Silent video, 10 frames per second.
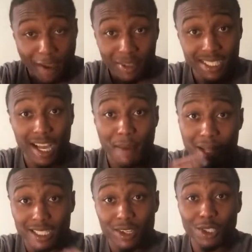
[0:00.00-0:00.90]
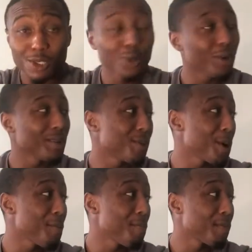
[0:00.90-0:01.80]
Every time I tell this story,
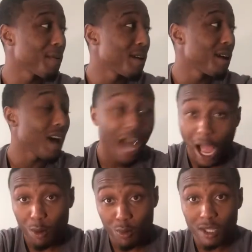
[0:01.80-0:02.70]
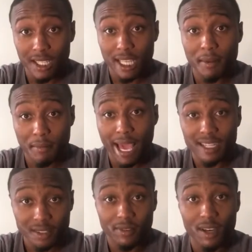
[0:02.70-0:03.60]
bro, I really get
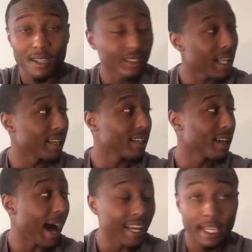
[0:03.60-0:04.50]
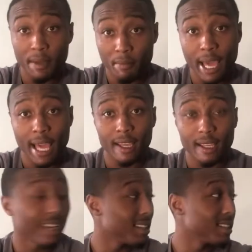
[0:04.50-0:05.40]
mad as fuck. Like, I get
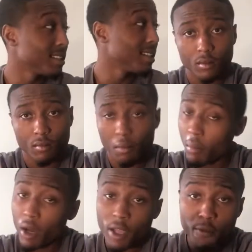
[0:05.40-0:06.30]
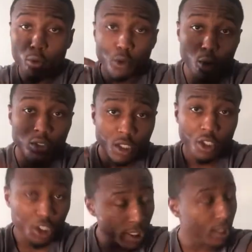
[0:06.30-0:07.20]
mad. But if you new to
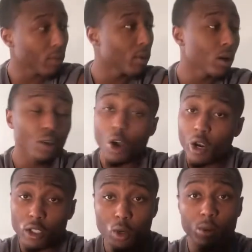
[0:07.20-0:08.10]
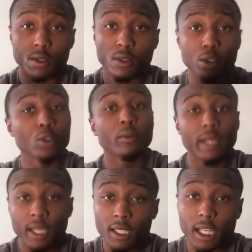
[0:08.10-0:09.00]
the channel, bro, y'all already know what to do,
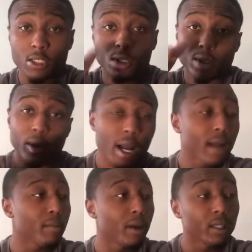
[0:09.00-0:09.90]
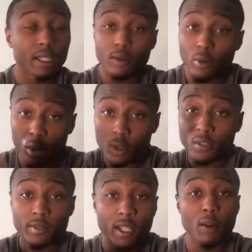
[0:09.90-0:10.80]
man. Hit that subscribe button. And on
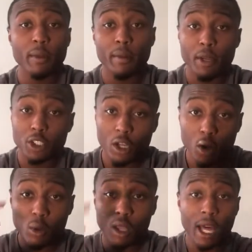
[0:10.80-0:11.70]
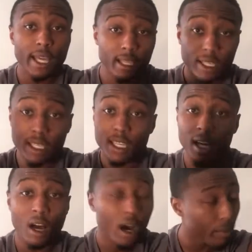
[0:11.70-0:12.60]
this video, man, make sure y'all go like
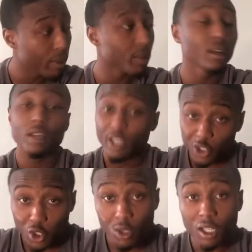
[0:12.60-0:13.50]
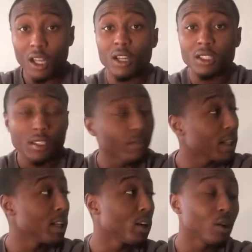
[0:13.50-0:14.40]
and comment and show love to the
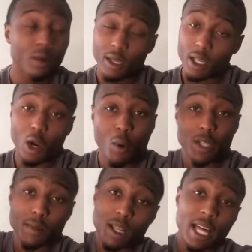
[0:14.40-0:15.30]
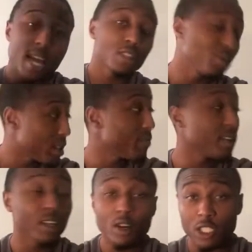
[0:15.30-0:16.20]
video. And go watch my last recent
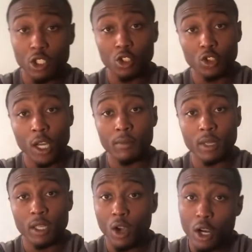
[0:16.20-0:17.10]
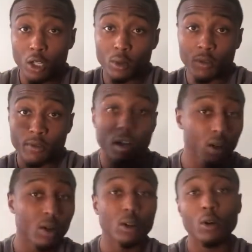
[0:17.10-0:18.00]
videos I just dropped, man. Y'all already know what the
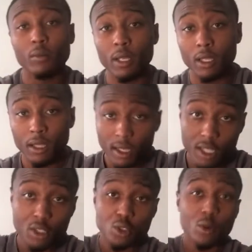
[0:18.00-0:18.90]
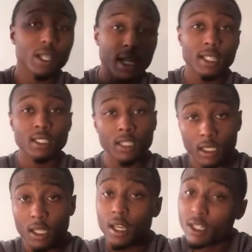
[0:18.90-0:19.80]
fuck going on, man. It's a
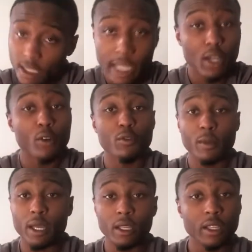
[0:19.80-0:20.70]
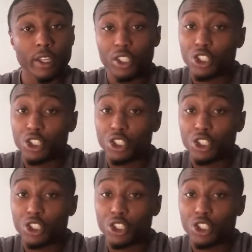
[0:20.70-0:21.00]
2019 takeover, man.